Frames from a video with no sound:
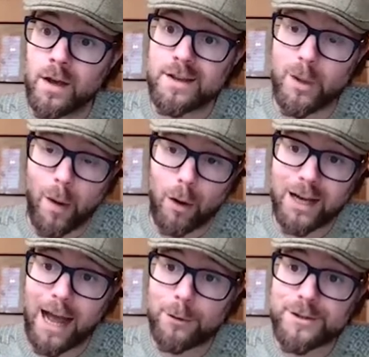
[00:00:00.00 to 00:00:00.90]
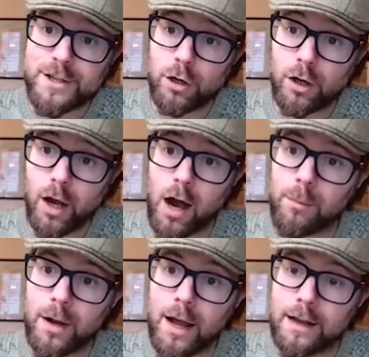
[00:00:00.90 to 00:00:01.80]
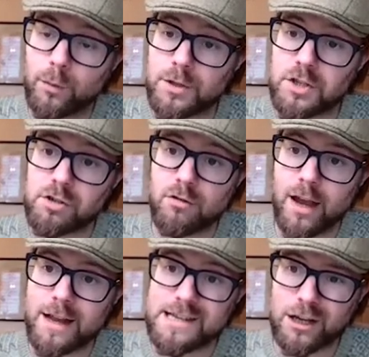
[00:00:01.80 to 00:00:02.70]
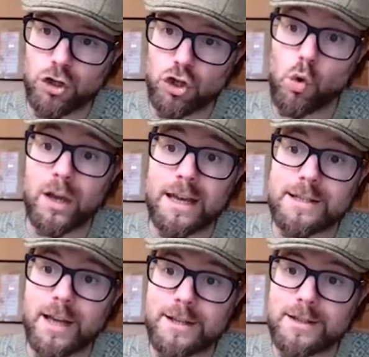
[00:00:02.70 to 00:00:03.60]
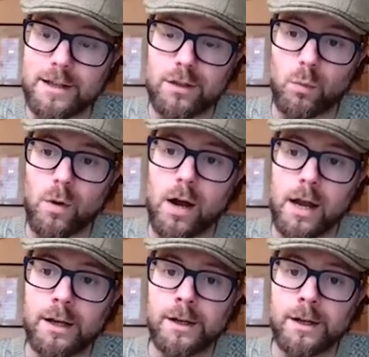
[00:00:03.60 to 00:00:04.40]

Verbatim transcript: so our calcium carbonate, which is creating a chalky taste in the wine.